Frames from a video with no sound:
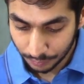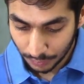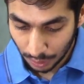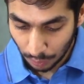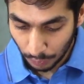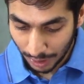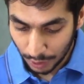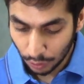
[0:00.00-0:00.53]

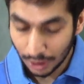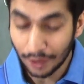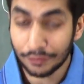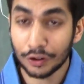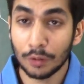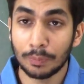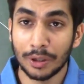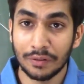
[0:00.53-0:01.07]

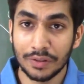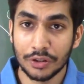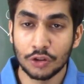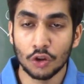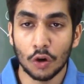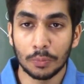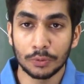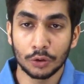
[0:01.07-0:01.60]
left your
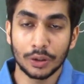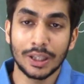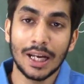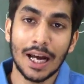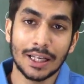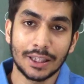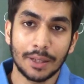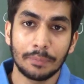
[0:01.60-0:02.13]
previous job. So he
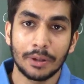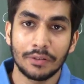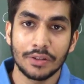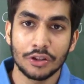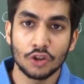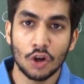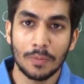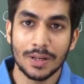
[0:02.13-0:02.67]
had a
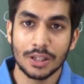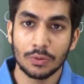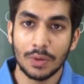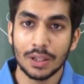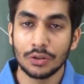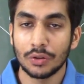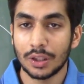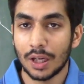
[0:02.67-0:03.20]
previous job as
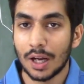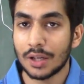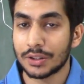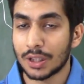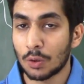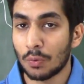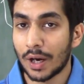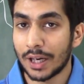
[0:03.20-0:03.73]
well, so they're
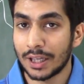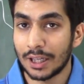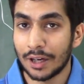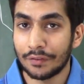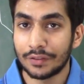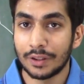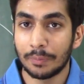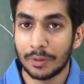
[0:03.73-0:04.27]
asking why he
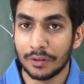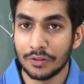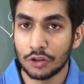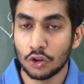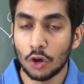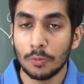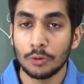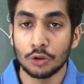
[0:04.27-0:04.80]
left the
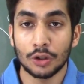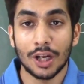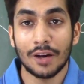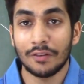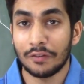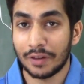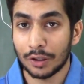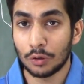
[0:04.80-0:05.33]
previous job. You should
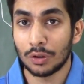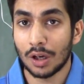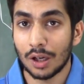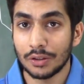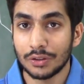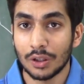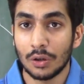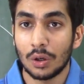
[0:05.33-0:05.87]
have a very good
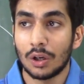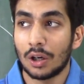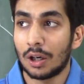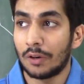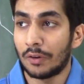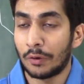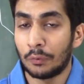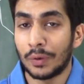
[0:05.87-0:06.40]

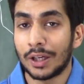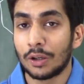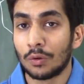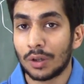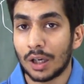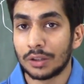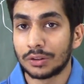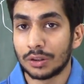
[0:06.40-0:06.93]

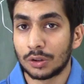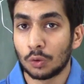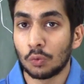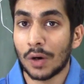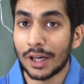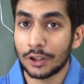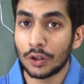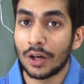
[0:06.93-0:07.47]
answer to
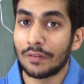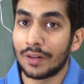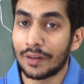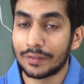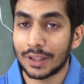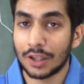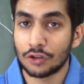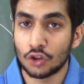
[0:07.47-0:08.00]
why you have
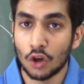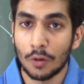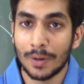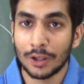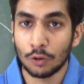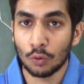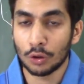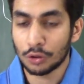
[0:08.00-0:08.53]
left that
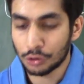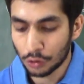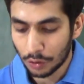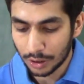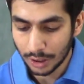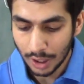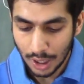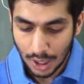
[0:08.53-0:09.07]
job and you want to
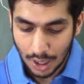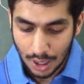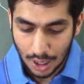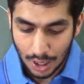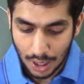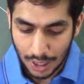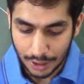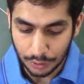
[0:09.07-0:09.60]
join
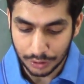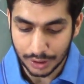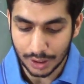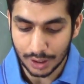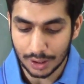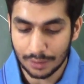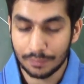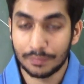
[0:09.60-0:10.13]

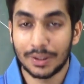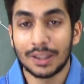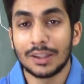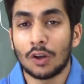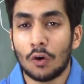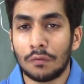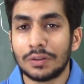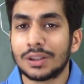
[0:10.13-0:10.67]
IOCL.
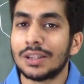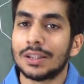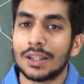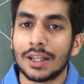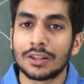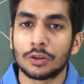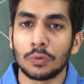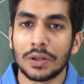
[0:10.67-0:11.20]
Then obviously the
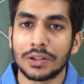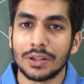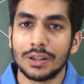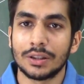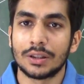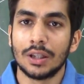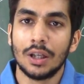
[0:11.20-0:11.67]
next question is,